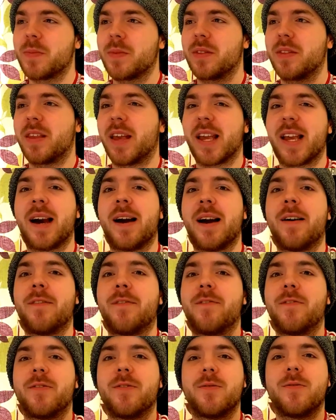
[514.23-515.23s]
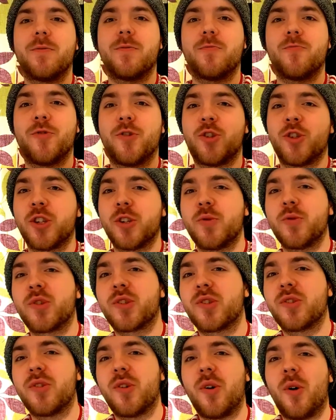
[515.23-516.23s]
They have
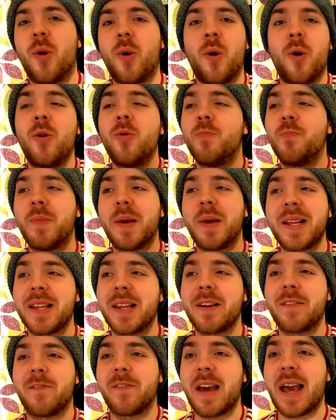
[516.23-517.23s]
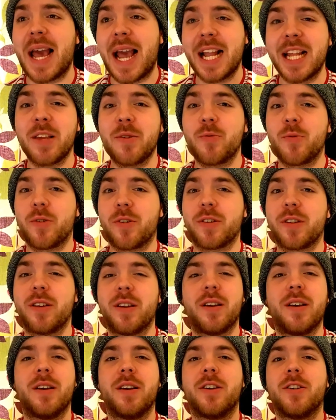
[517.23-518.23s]
reduced all meaning for anyone
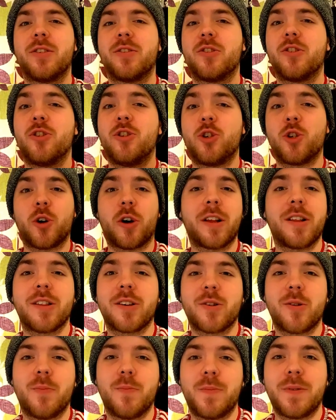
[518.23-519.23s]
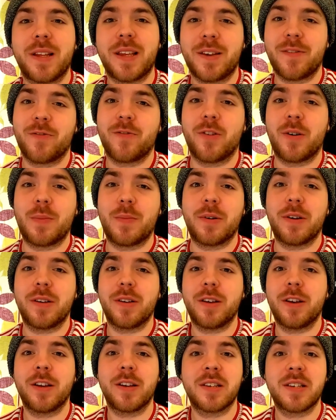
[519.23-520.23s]
to join the company from
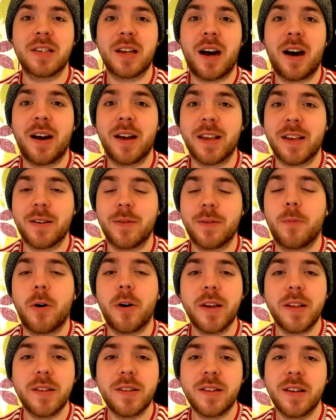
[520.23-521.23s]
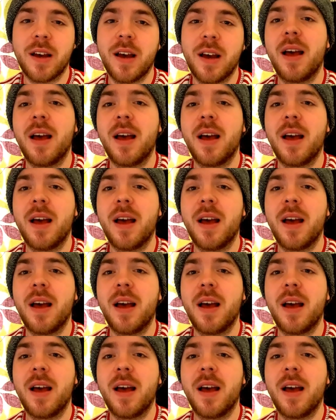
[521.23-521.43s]
a starting point,